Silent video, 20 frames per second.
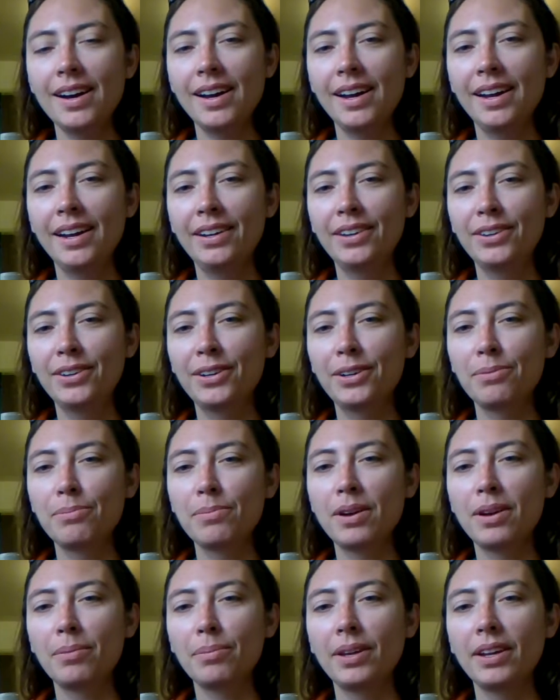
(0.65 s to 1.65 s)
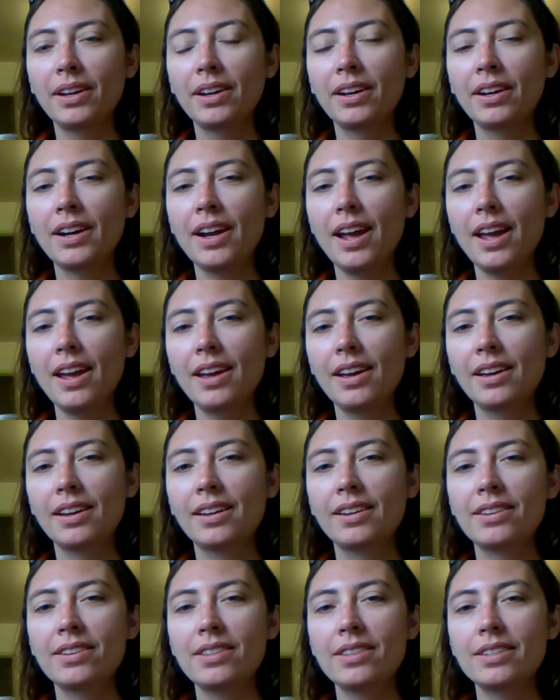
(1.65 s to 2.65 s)
Hi, Nerd Mom here,
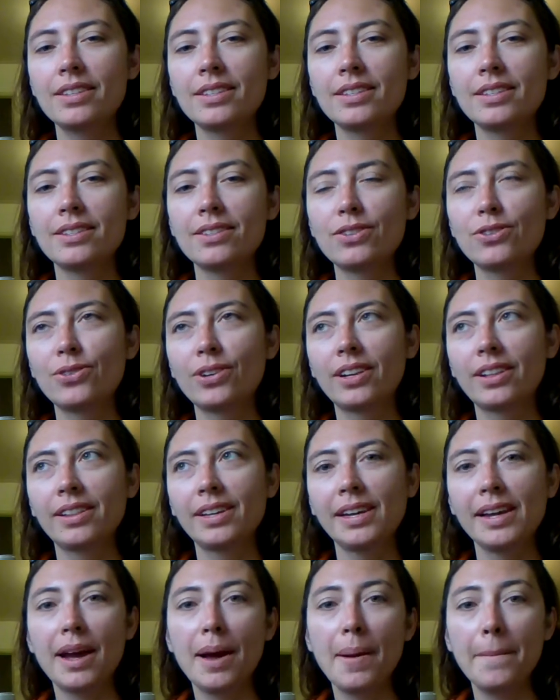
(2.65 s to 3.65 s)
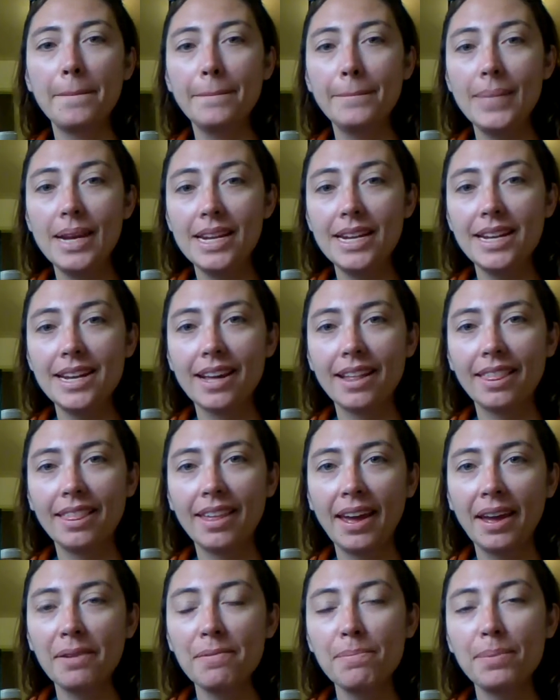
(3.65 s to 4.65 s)
and this isn't strictly a media
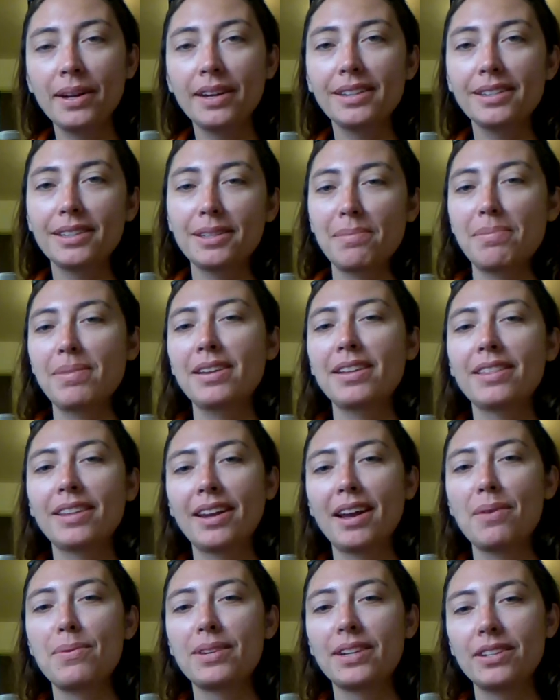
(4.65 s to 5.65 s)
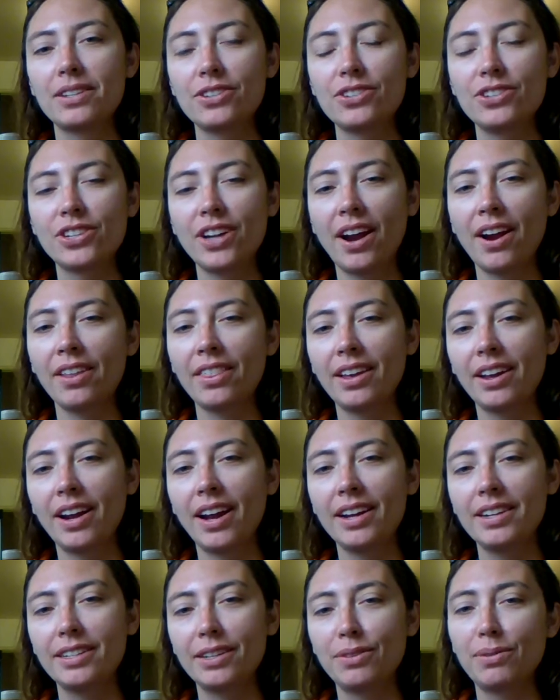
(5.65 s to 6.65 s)
thing, but it's something that I wanted to share that
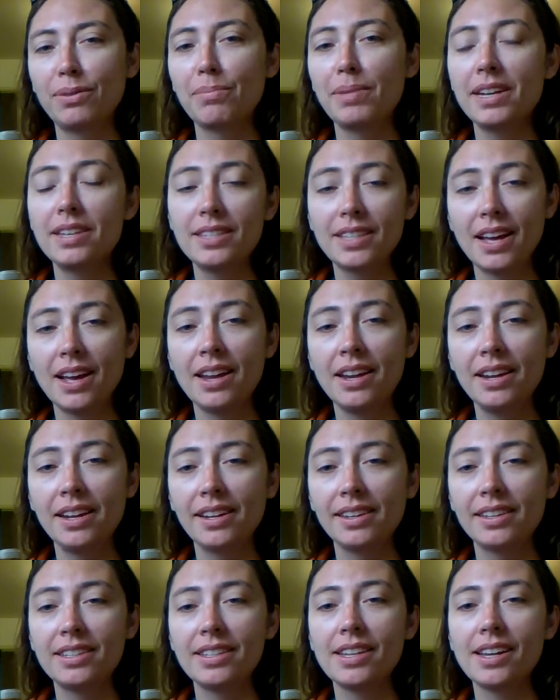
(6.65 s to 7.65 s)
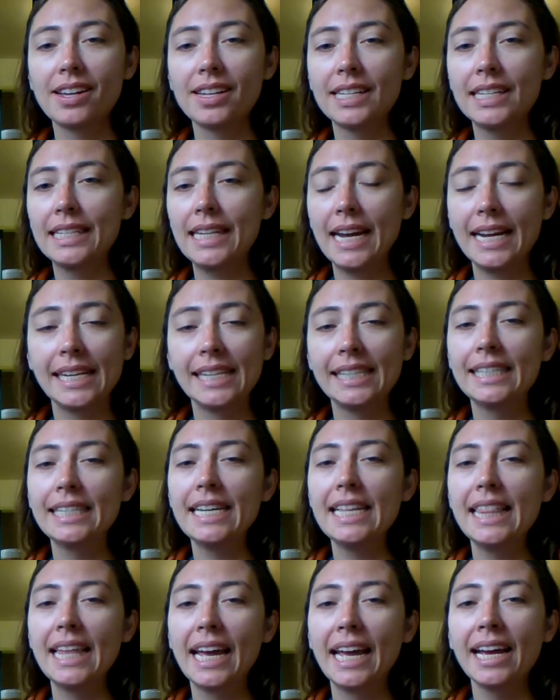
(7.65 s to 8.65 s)
I did with my son. It's a
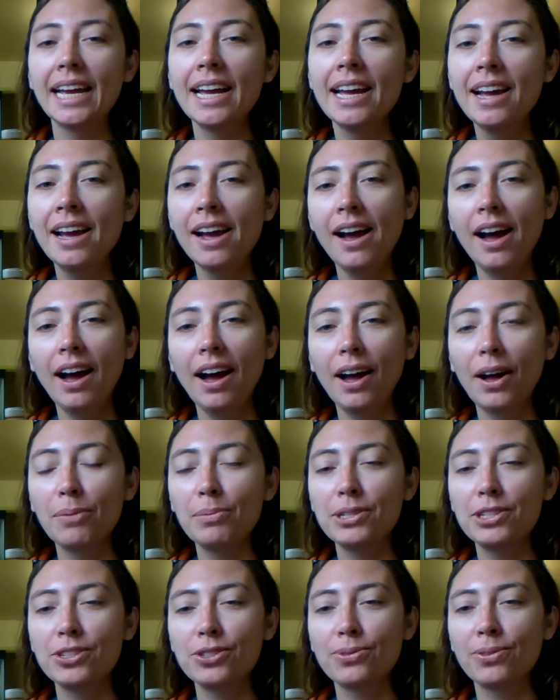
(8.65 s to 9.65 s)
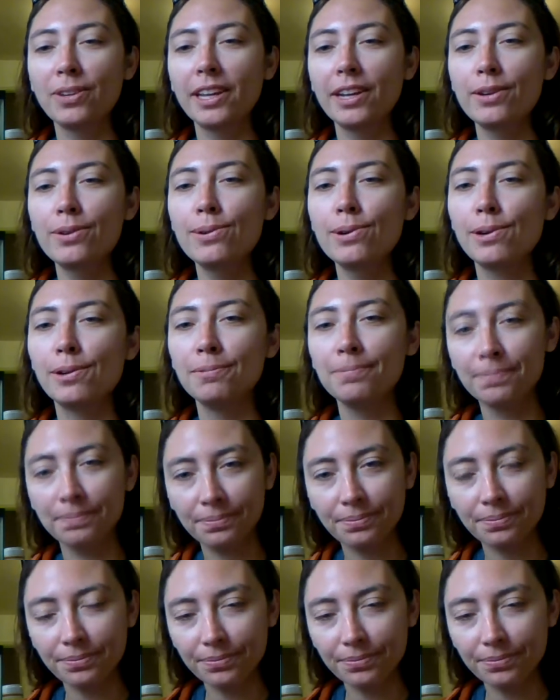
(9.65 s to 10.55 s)
sciencey thing, which is really cool.